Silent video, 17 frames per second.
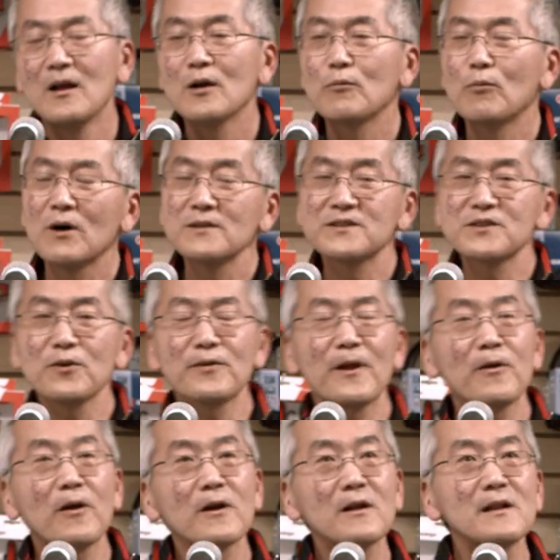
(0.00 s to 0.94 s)
Well, so
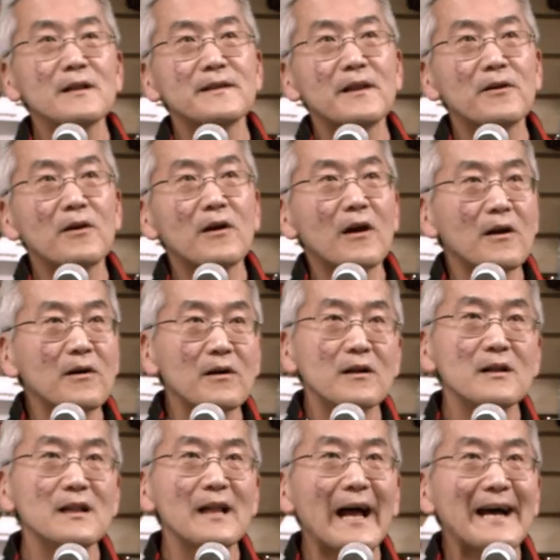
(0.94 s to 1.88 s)
there are there are
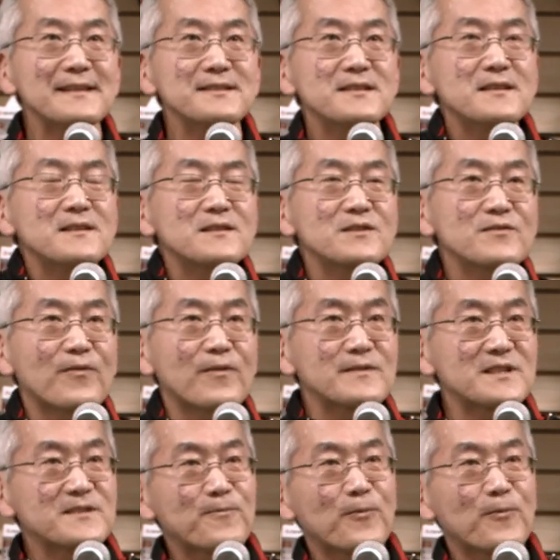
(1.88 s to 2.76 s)
classes